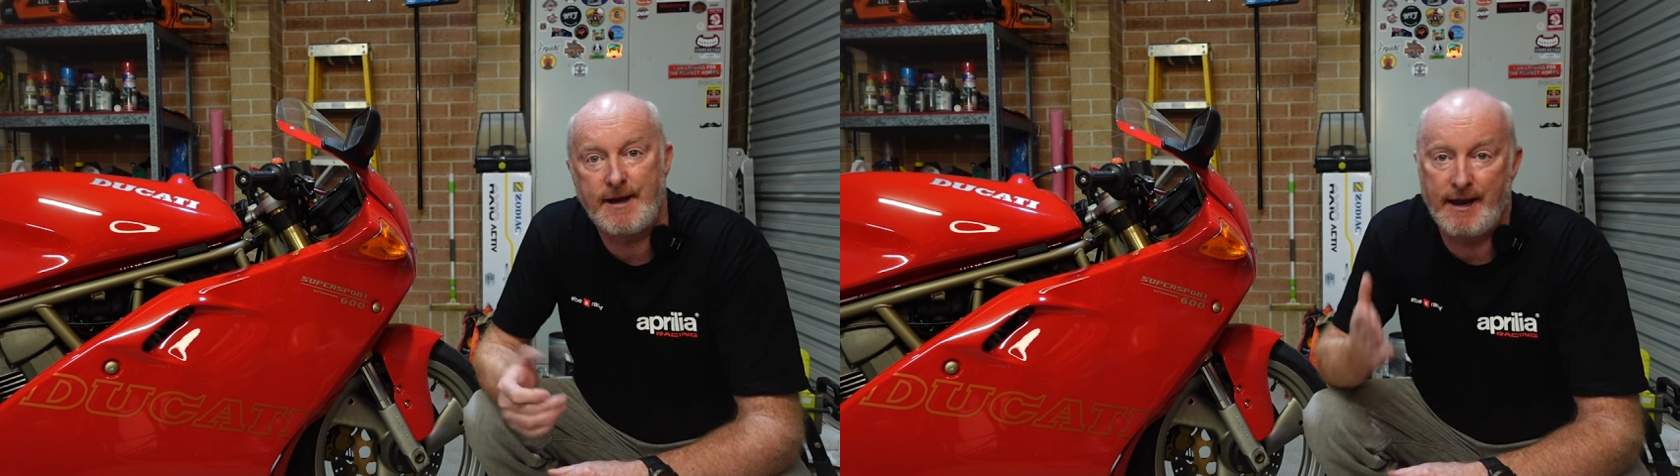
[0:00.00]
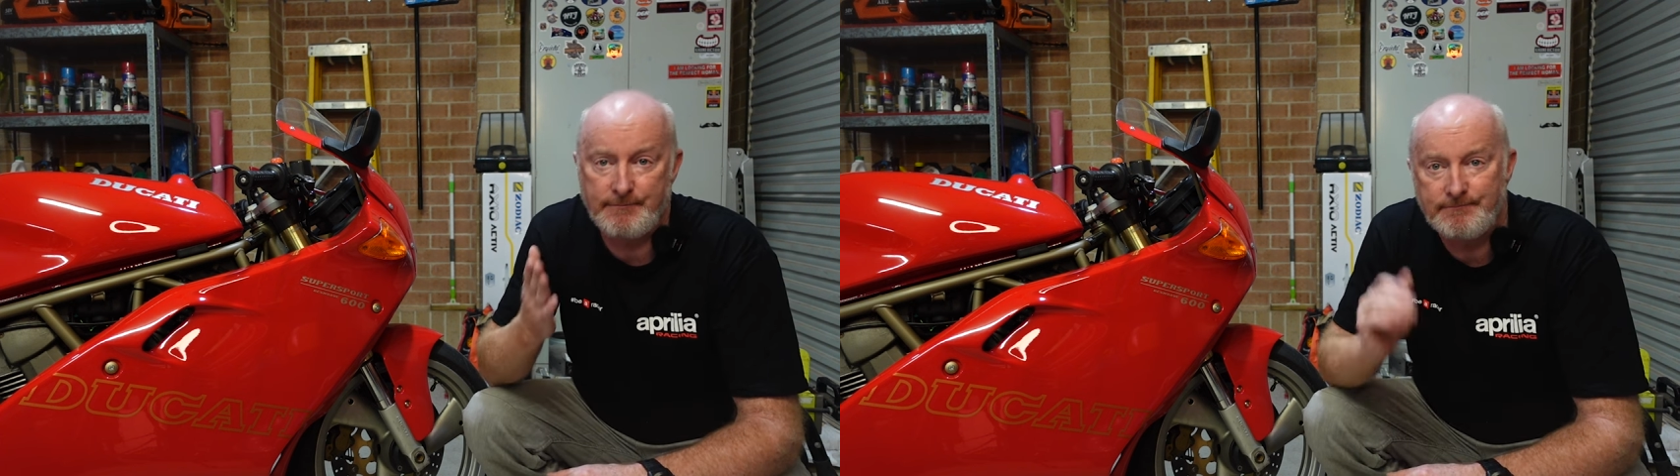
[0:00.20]

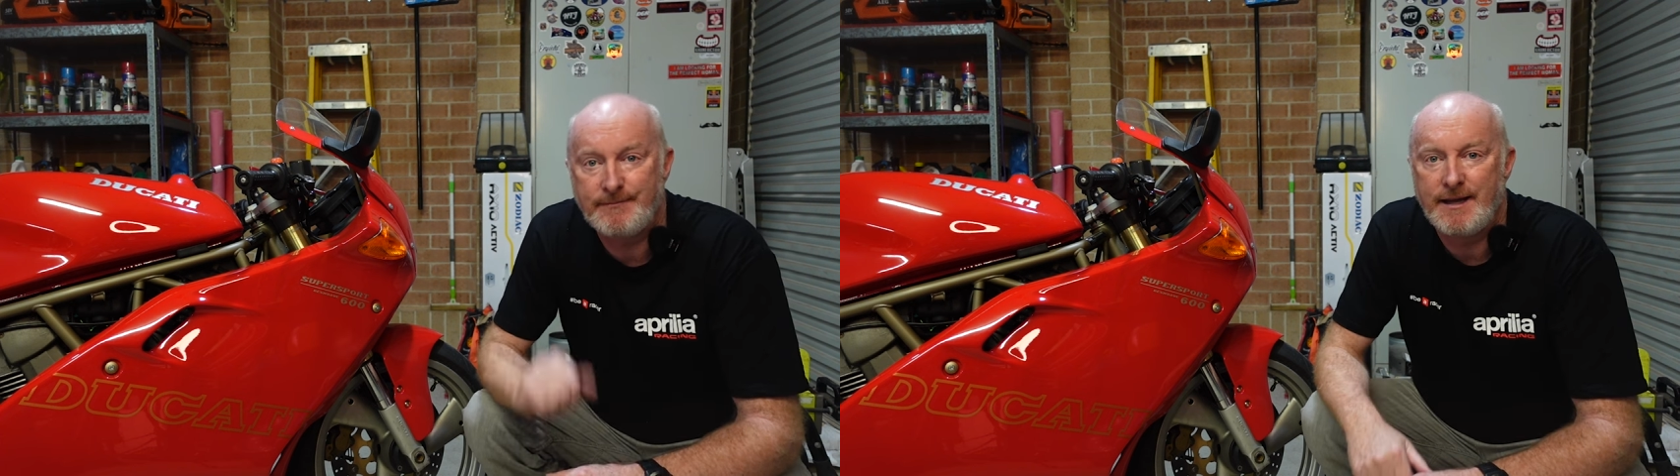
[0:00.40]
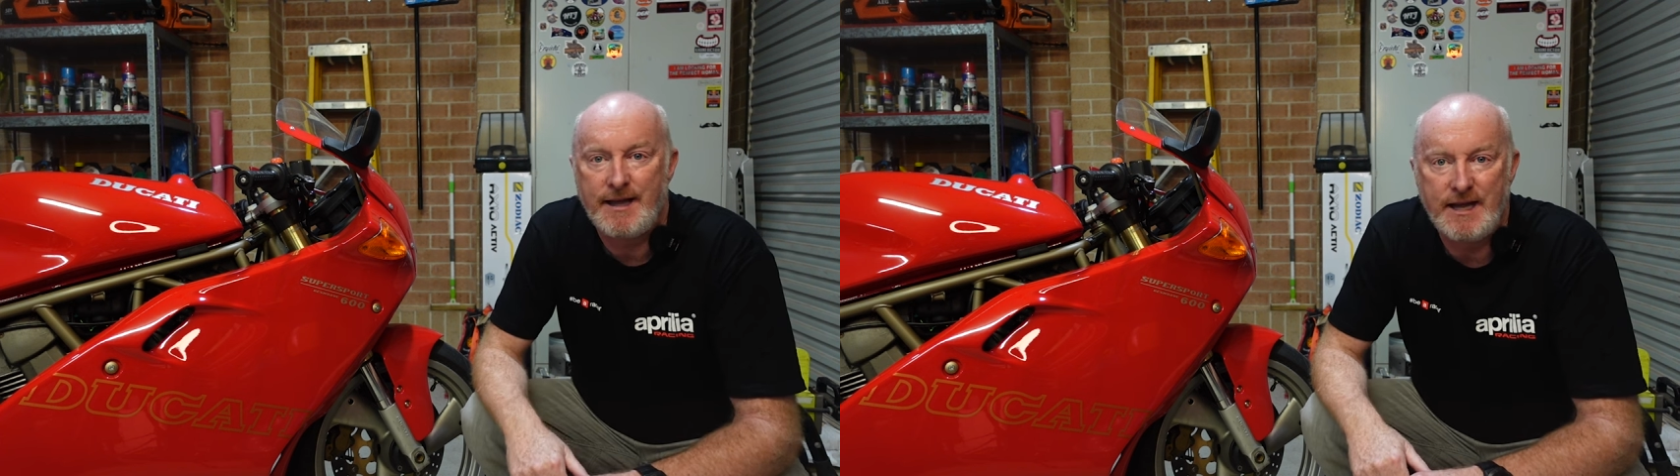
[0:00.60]
and
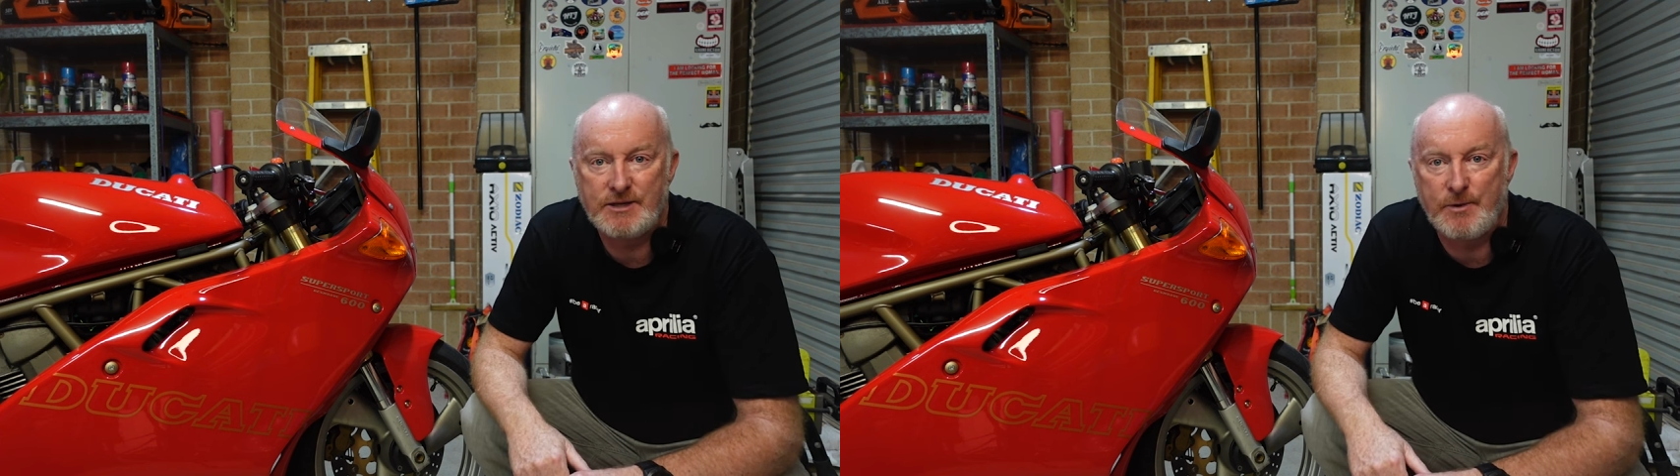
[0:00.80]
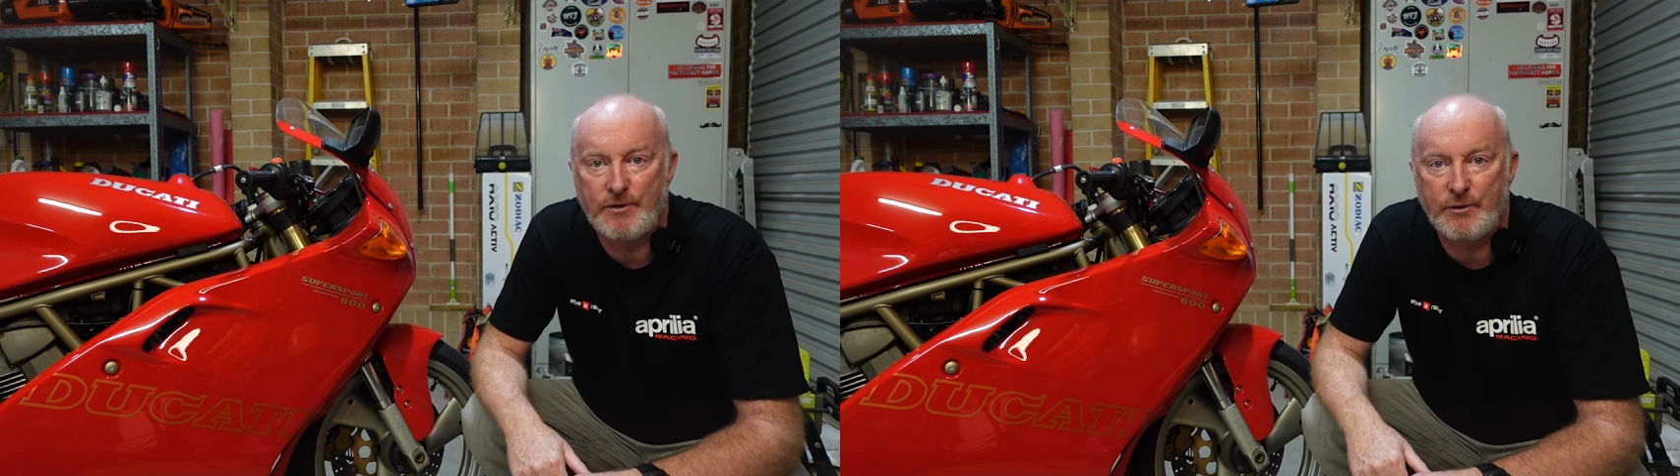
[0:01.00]

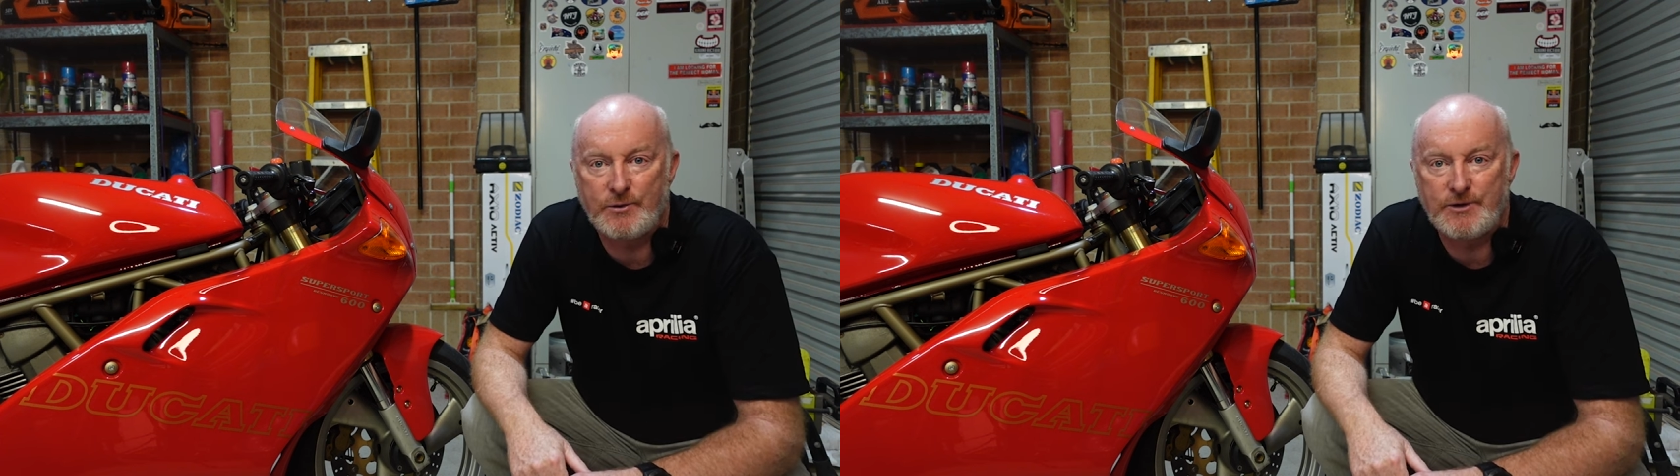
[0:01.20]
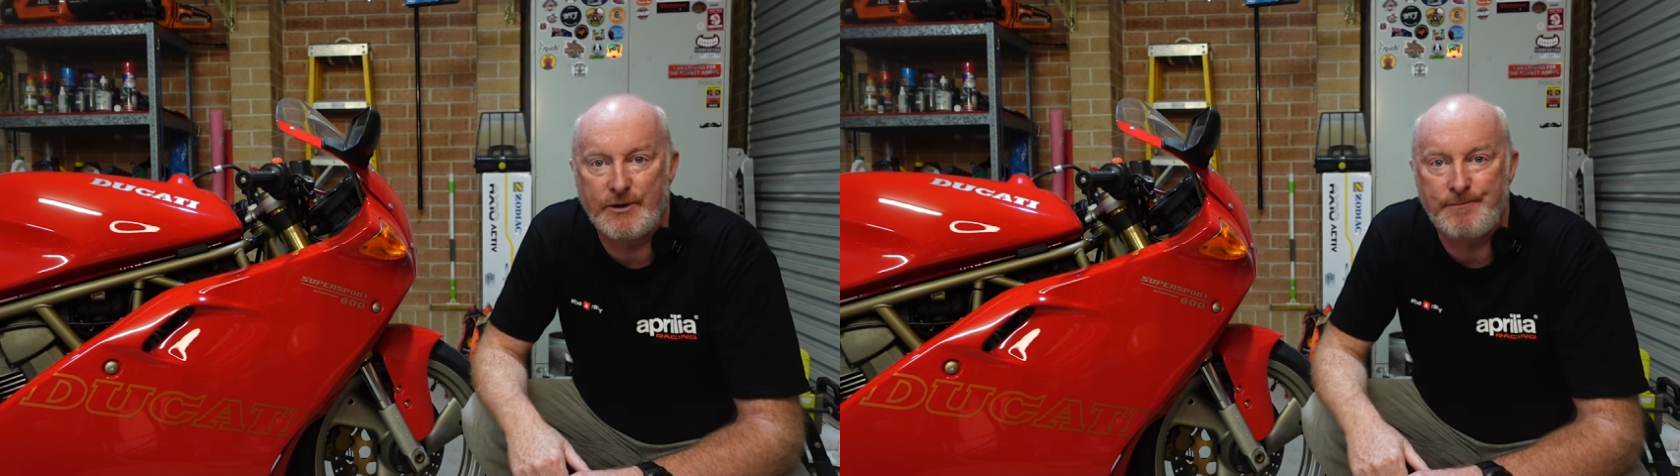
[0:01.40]
here's my
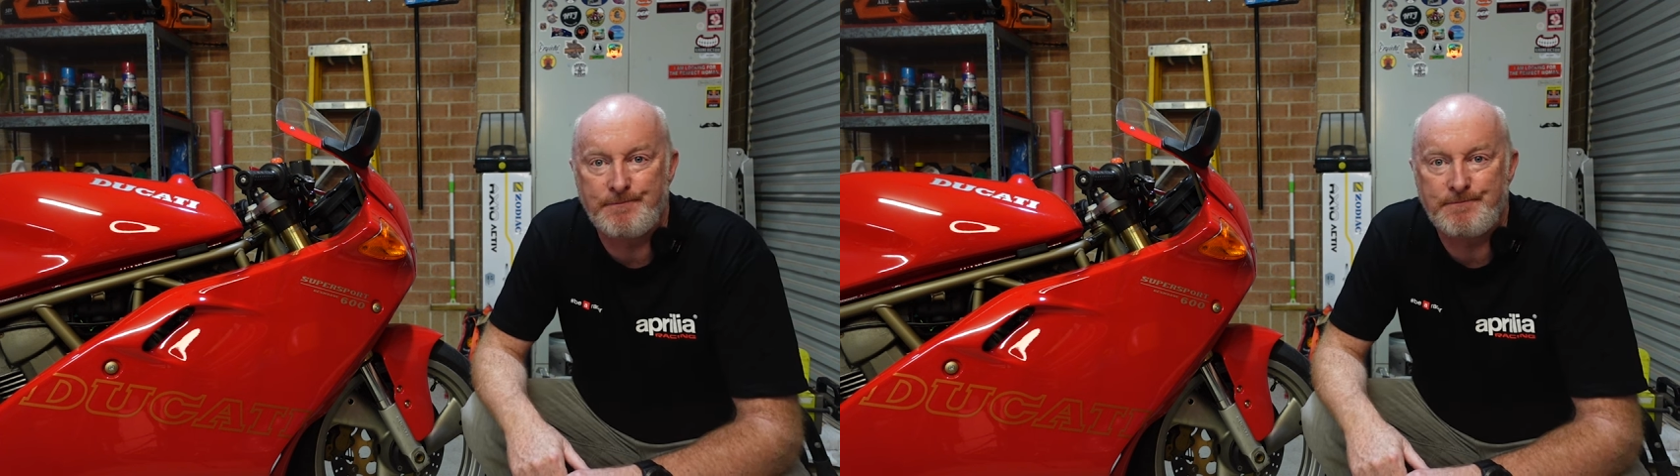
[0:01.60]
thoughts on them.